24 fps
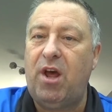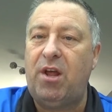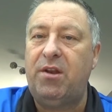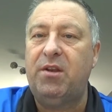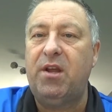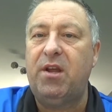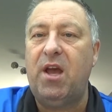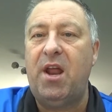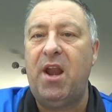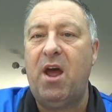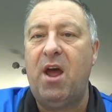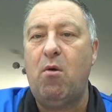
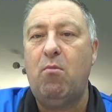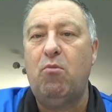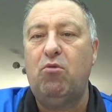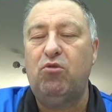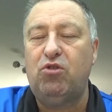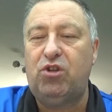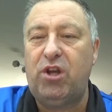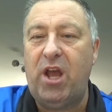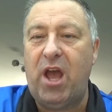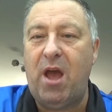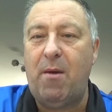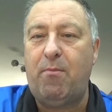hand and how
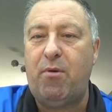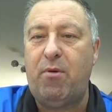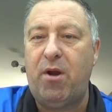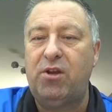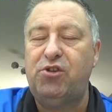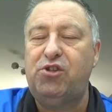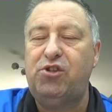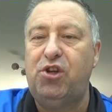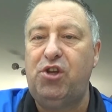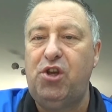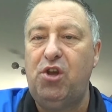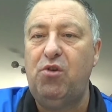much air
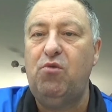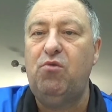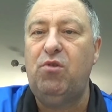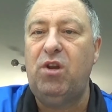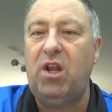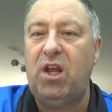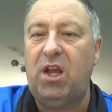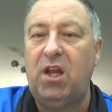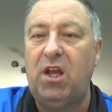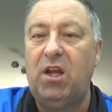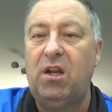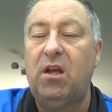pressure you
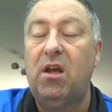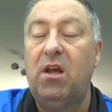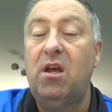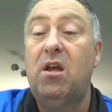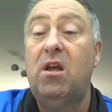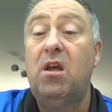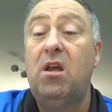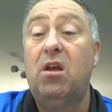need,